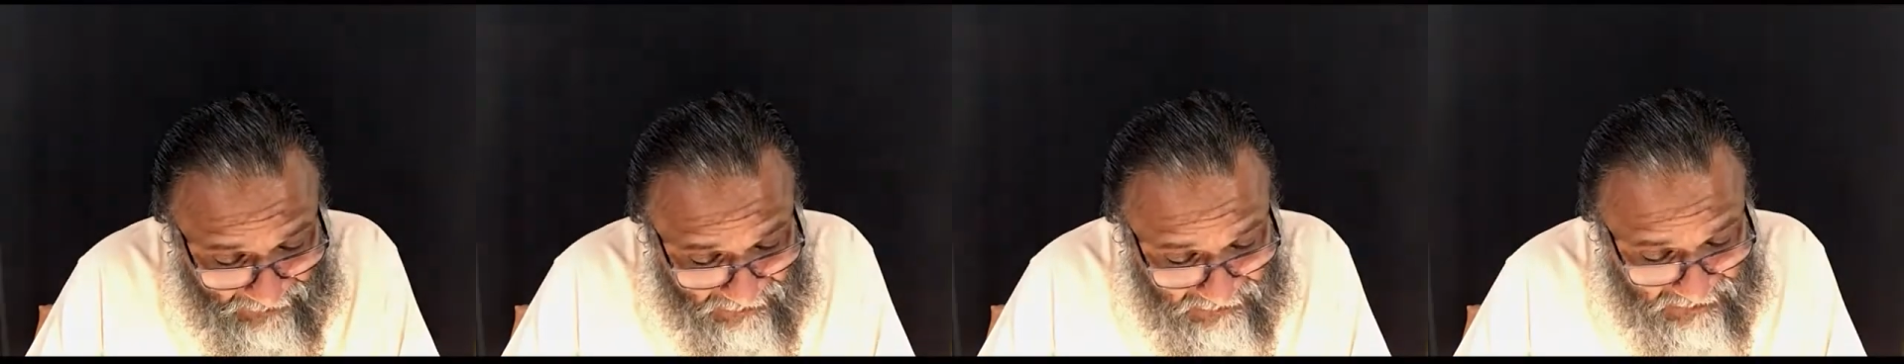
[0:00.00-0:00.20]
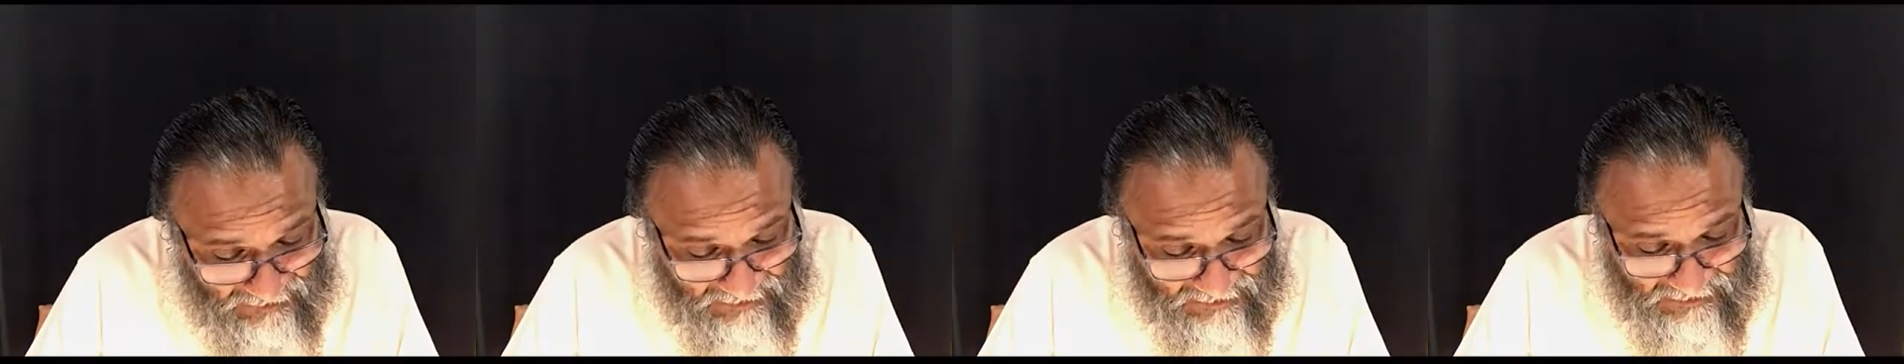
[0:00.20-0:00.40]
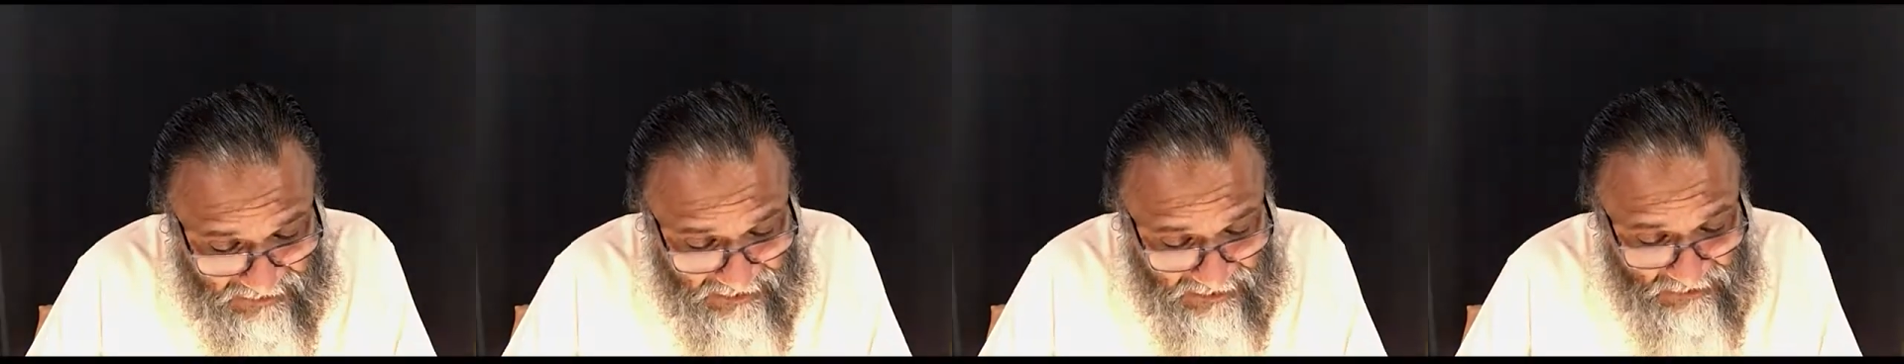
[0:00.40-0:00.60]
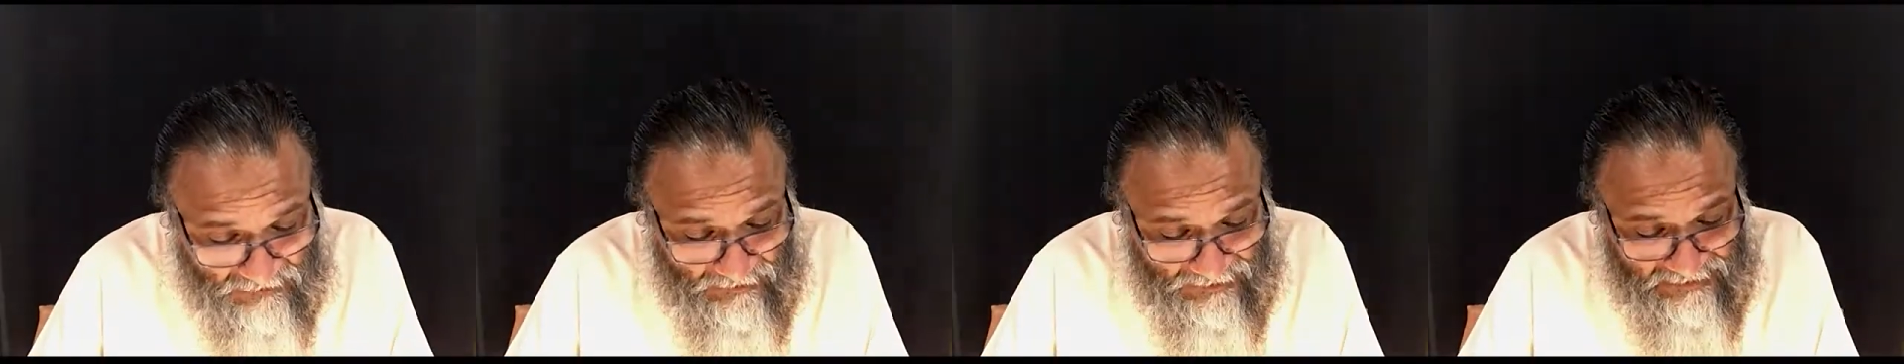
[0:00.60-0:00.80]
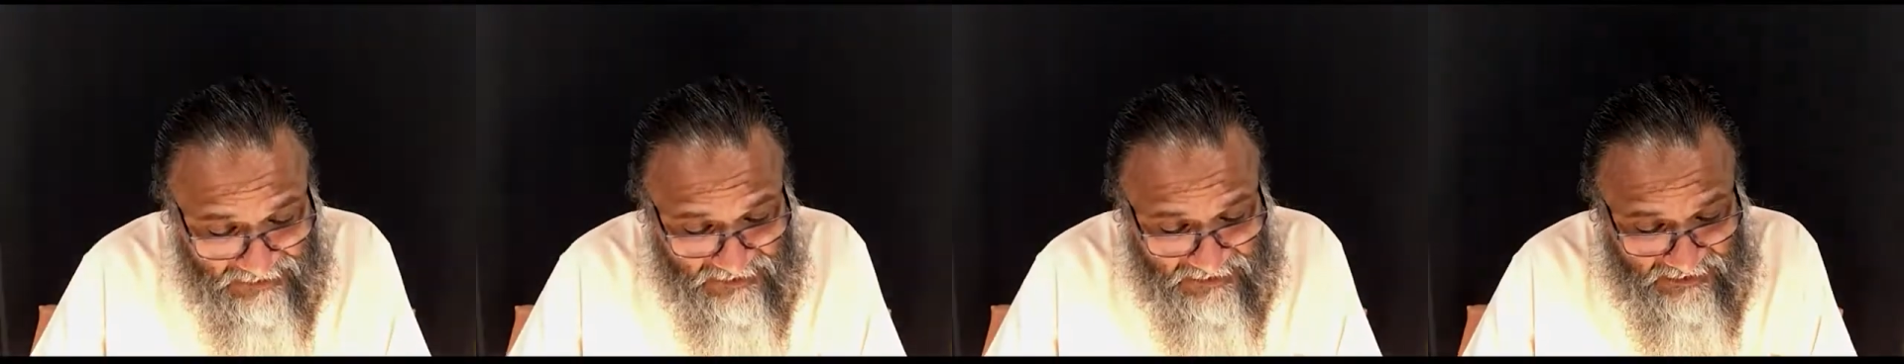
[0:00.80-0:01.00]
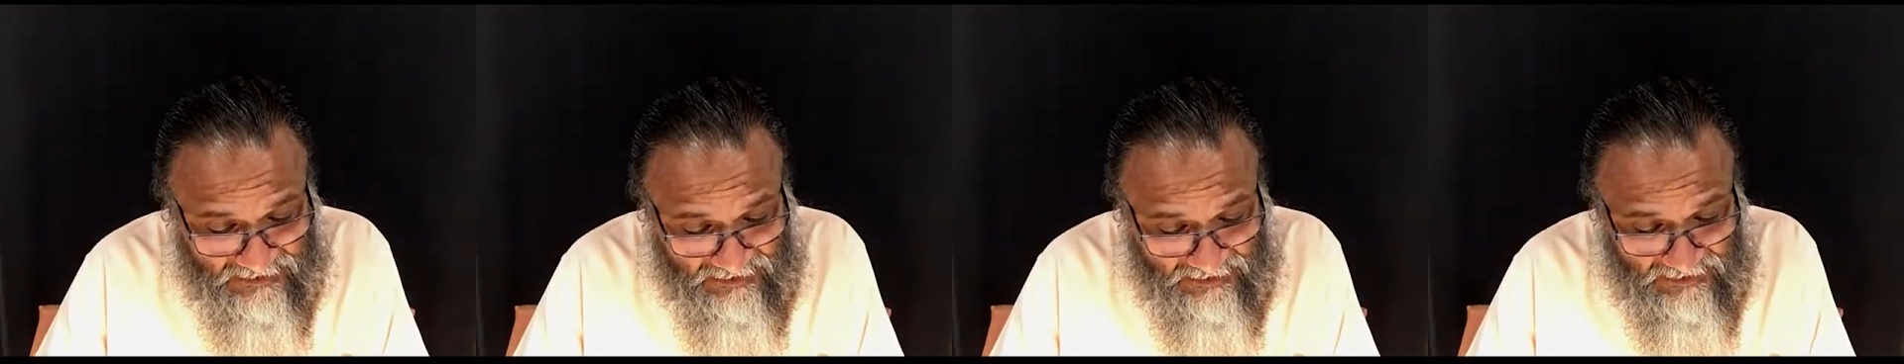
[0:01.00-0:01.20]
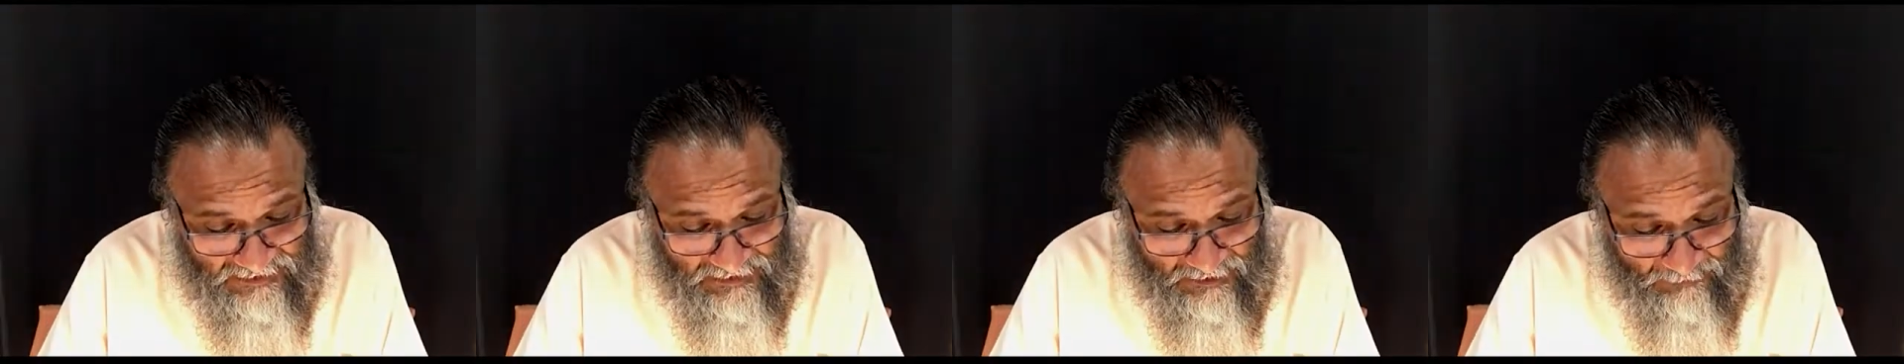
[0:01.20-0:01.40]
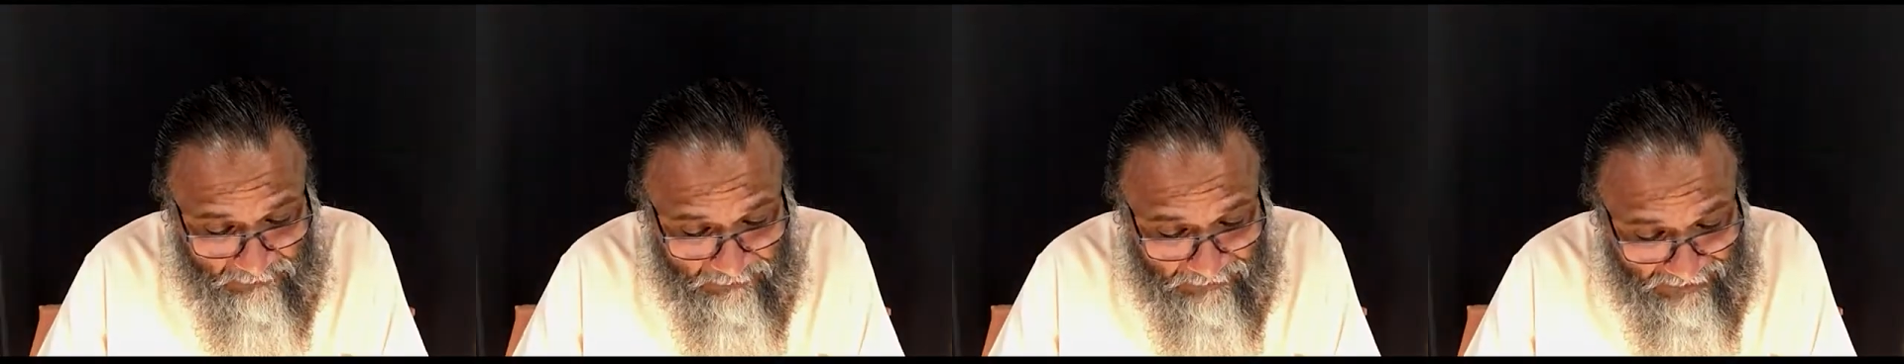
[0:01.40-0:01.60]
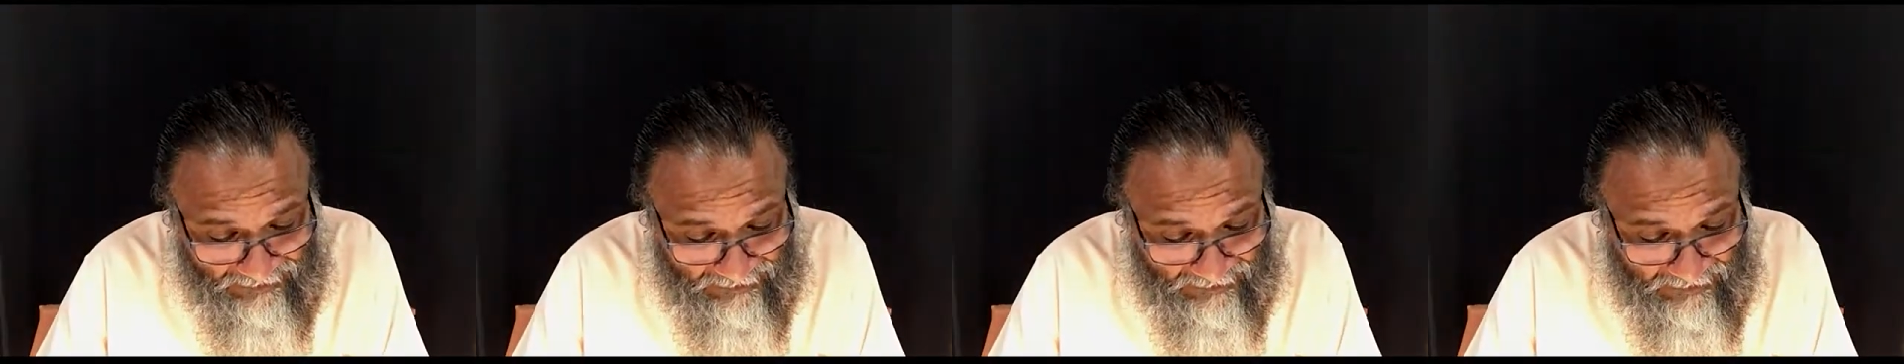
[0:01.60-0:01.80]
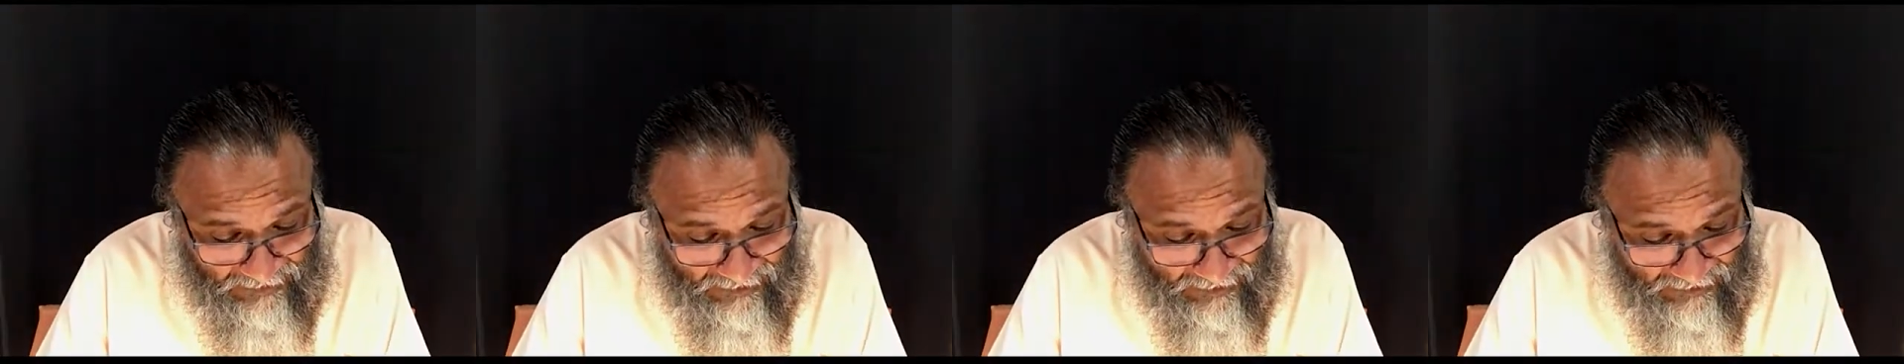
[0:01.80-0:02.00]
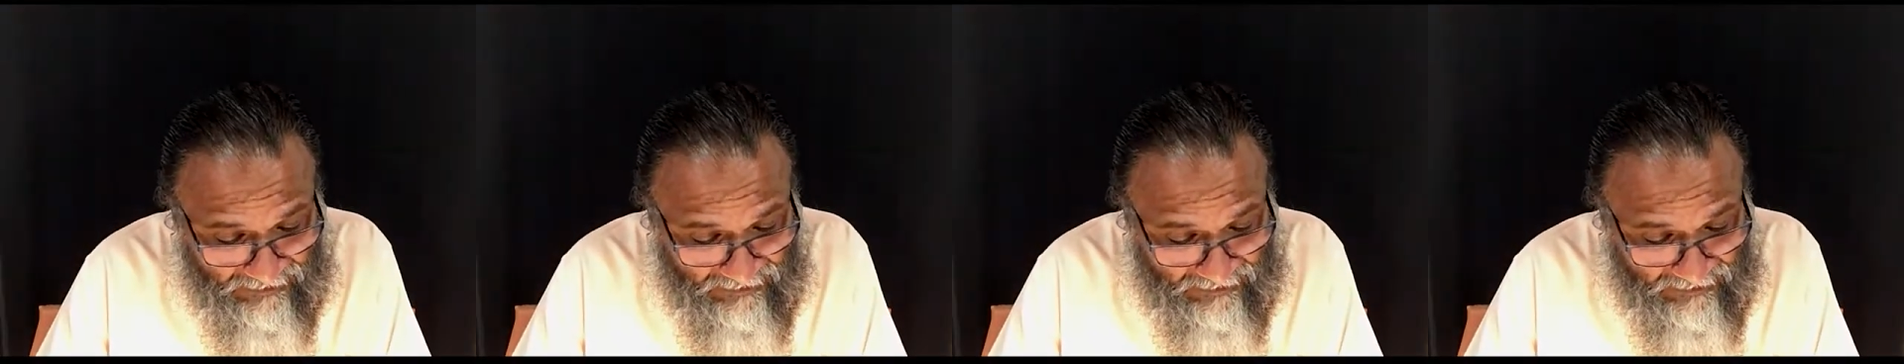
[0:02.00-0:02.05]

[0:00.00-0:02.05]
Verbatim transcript: Just as one sees a bed